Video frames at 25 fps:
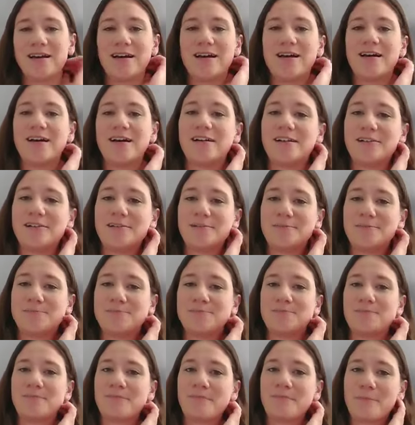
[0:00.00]

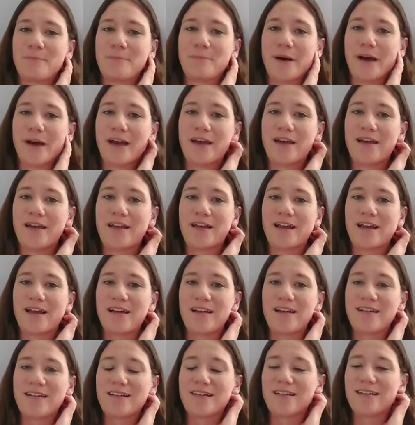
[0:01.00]
But
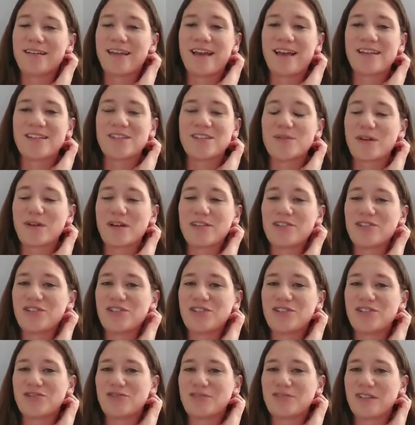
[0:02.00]
yeah, so I
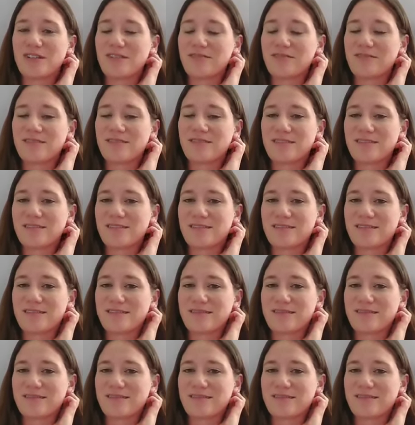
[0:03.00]
just knew that it was